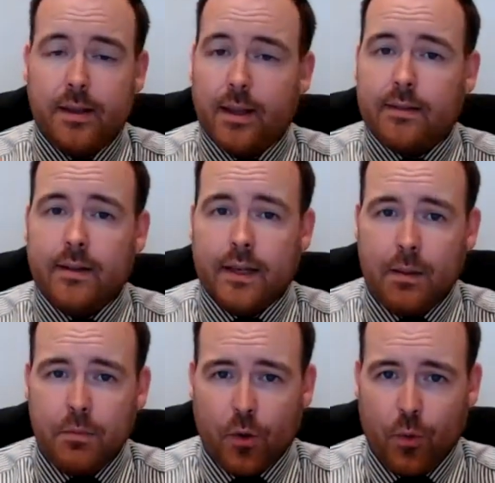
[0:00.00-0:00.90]
You get to
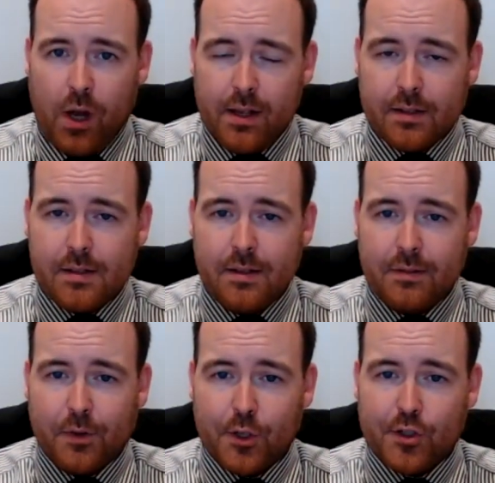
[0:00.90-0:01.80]
name your
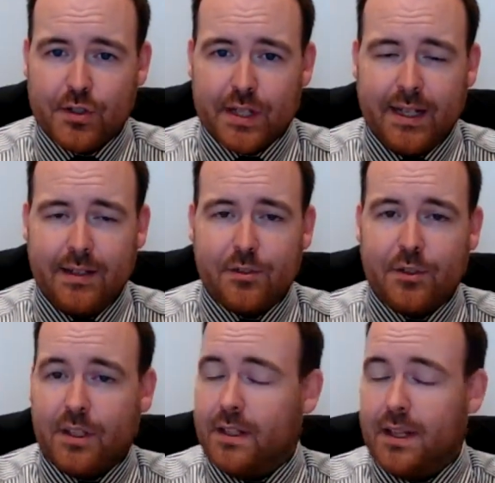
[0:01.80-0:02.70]
wax, which is
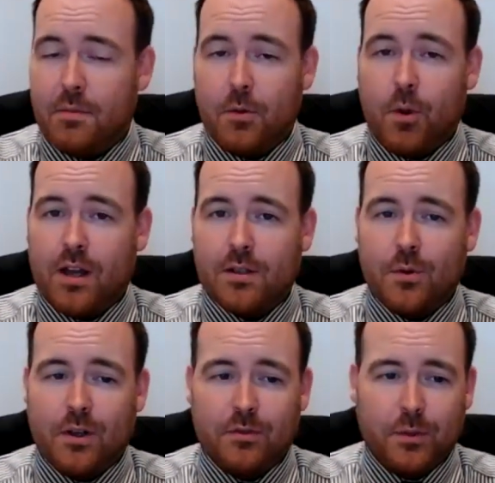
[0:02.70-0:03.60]
great, so you can name the
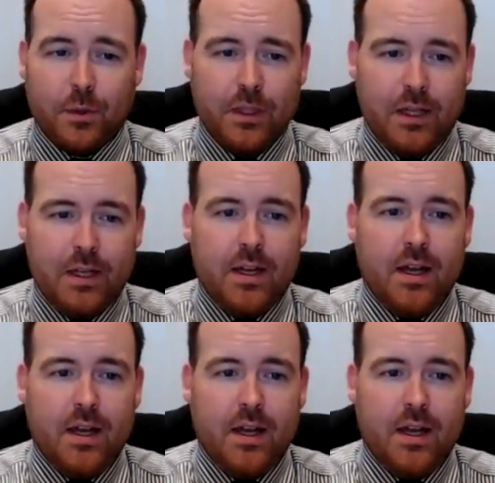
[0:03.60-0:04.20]
wax whatever you want.